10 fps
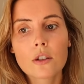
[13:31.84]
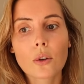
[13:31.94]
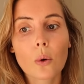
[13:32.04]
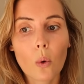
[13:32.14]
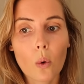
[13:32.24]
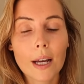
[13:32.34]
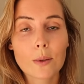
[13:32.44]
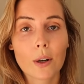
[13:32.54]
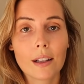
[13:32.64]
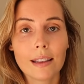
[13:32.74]
So you
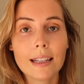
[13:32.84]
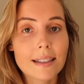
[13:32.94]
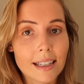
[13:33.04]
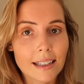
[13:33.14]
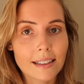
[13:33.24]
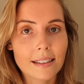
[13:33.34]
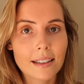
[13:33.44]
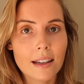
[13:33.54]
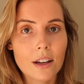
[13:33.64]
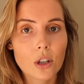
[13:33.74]
always want to
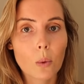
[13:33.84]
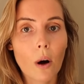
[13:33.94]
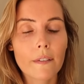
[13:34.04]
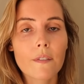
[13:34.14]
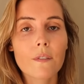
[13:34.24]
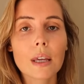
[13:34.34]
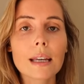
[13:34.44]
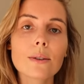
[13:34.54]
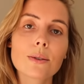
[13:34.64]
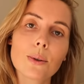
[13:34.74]
listen to what
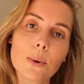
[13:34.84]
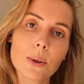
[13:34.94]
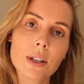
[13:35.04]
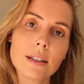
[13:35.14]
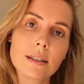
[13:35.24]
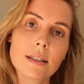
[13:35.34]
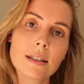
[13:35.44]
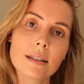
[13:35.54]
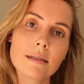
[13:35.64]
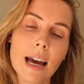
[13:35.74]
feels good
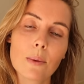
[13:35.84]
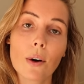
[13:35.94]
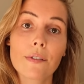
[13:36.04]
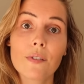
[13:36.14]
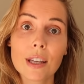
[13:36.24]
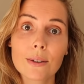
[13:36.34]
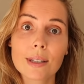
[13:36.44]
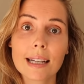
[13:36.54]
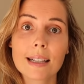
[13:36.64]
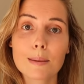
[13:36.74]
and what
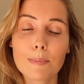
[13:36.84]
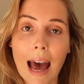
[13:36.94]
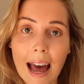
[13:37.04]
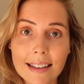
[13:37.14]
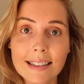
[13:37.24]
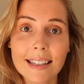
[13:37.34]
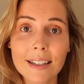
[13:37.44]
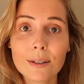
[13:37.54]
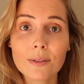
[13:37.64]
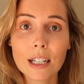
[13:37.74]
feels
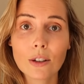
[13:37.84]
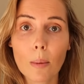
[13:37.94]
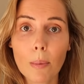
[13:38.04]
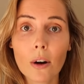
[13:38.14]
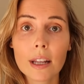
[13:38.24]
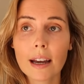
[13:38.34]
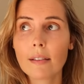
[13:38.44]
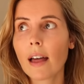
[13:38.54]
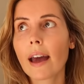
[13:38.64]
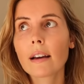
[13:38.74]
expansive in your body
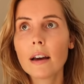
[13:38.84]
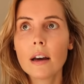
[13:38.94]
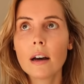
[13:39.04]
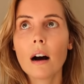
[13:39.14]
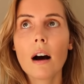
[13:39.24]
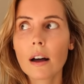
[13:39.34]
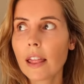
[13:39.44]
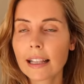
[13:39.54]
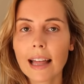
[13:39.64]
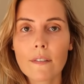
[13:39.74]
and like, oh,
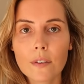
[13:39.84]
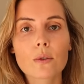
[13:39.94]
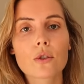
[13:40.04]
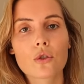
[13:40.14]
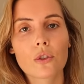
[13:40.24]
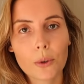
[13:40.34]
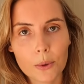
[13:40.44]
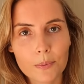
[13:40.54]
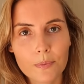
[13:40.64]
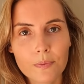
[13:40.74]
like that feels
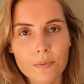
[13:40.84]
true.